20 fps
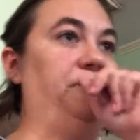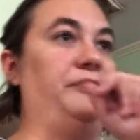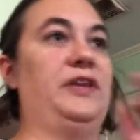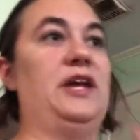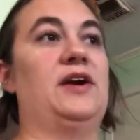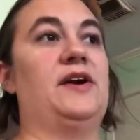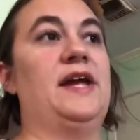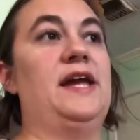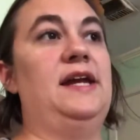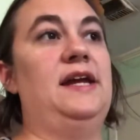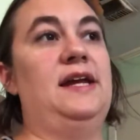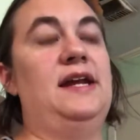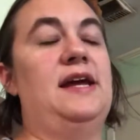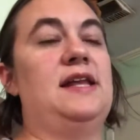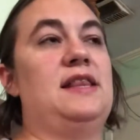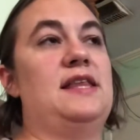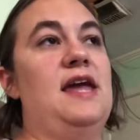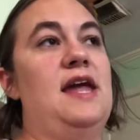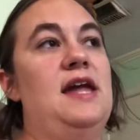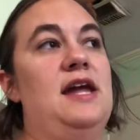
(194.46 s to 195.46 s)
They're getting
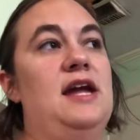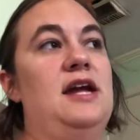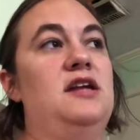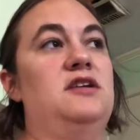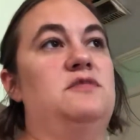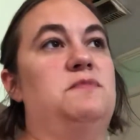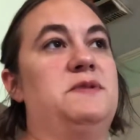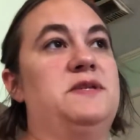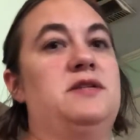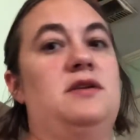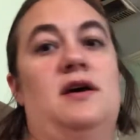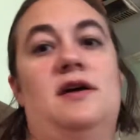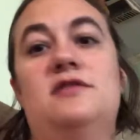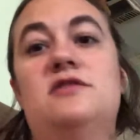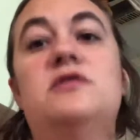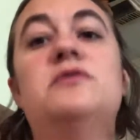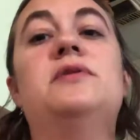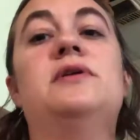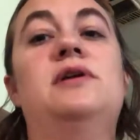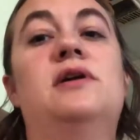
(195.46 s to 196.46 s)
at the age,
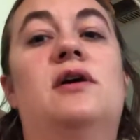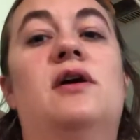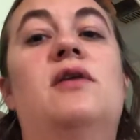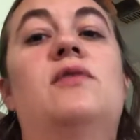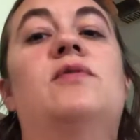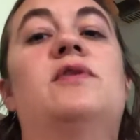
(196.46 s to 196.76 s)
besides Julian,